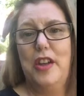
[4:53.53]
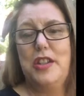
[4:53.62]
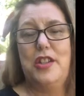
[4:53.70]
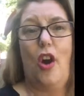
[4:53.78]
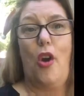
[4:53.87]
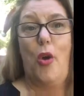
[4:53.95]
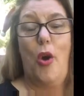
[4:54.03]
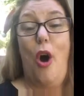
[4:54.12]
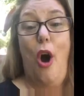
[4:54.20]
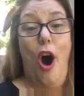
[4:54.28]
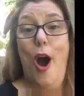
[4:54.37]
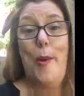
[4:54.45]
So
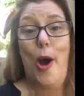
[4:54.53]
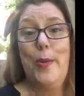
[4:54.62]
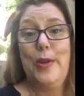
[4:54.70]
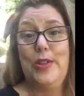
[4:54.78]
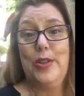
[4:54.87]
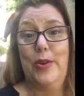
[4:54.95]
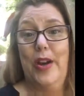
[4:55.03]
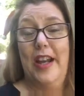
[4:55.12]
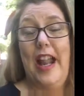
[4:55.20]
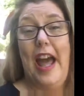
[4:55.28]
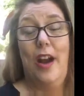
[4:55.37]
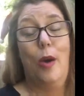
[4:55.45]
I'm open to
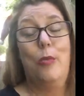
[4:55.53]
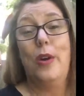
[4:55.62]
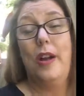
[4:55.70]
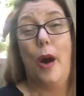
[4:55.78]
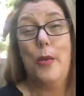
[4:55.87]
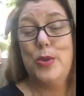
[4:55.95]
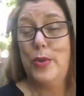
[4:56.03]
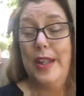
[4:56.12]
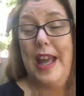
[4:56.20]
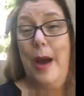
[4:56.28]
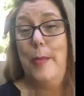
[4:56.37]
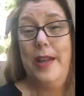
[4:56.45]
it, and I was
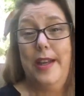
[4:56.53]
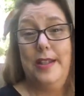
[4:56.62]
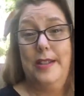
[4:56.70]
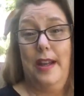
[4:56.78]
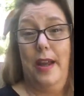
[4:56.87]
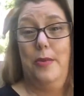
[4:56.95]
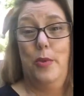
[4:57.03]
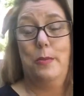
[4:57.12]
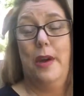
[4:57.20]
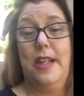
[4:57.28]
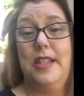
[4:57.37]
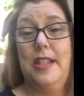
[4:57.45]
really happy yesterday with
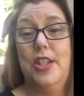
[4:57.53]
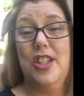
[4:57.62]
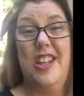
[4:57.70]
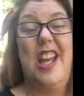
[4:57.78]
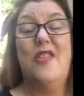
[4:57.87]
my decision,